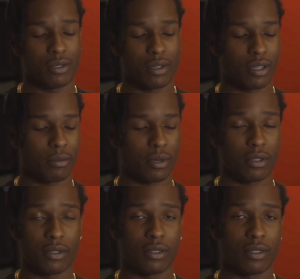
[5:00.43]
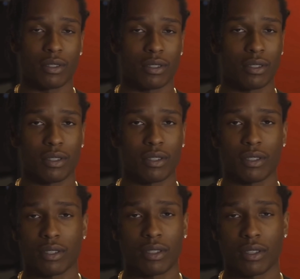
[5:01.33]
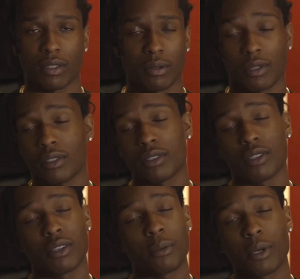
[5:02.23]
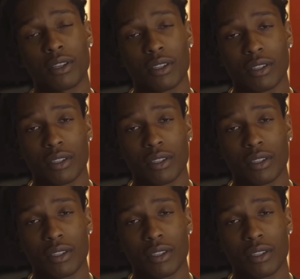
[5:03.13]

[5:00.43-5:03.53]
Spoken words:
talking about? What are you talking about?